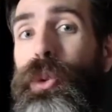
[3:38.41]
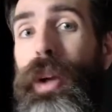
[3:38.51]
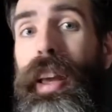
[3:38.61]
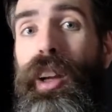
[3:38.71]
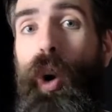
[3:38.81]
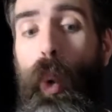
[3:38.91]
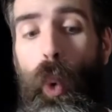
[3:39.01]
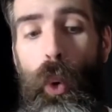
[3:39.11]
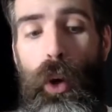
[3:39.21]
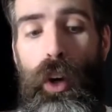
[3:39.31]
a
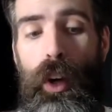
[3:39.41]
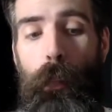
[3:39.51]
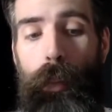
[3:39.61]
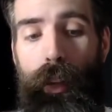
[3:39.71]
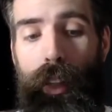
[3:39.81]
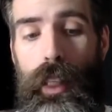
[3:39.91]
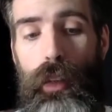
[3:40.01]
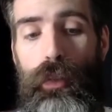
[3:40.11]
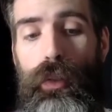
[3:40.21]
core belief.